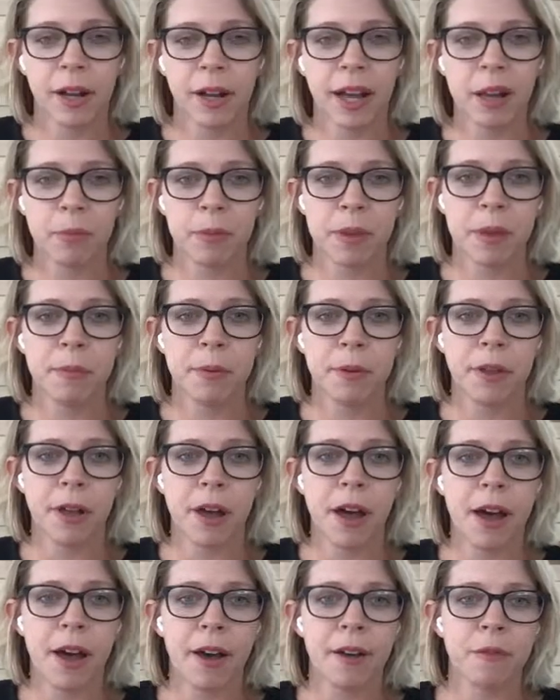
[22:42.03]
cut people
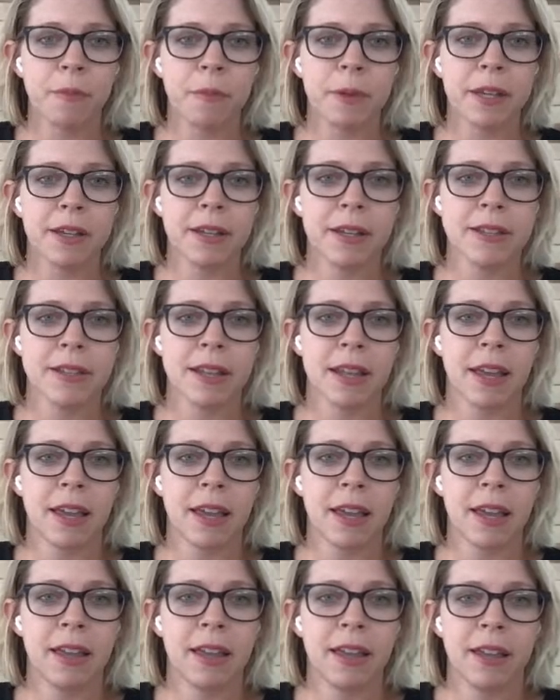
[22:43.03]
off because
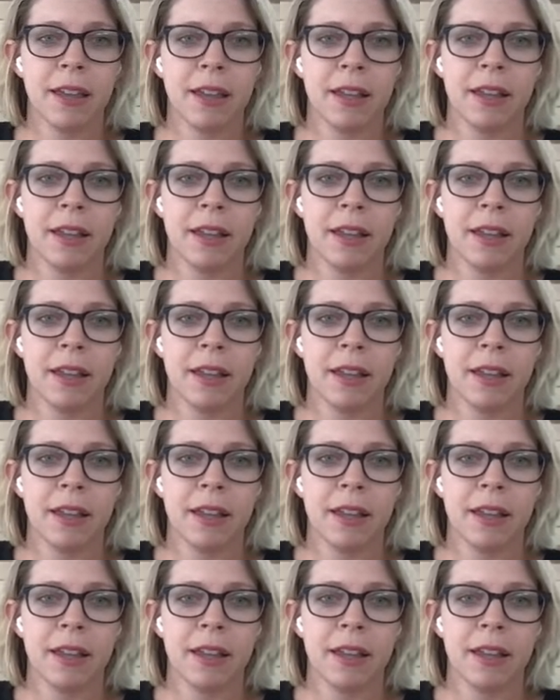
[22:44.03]
they